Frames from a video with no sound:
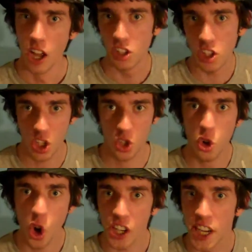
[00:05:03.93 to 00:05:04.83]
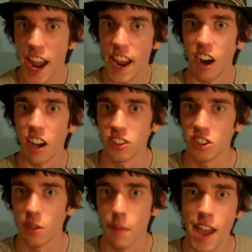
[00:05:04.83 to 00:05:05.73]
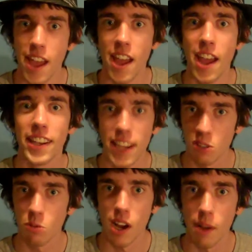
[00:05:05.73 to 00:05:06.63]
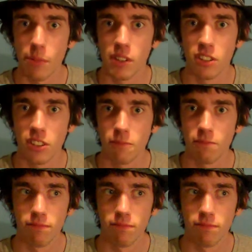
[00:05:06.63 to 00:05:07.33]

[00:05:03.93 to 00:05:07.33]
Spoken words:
to destroy chaos. And guess what happens?